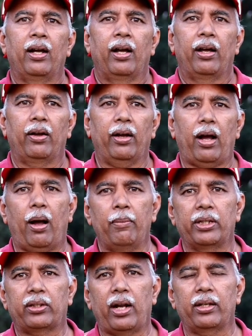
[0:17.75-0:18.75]

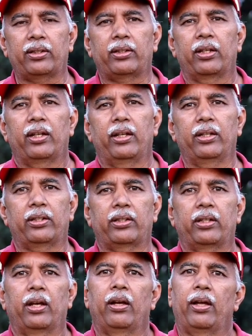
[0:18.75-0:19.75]
amidst us is
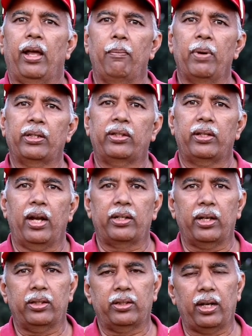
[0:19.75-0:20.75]

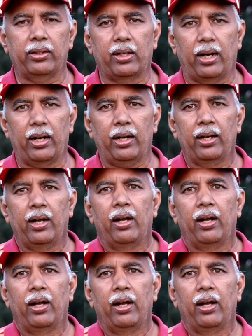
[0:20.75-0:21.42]
M.S.Yashas Chandra,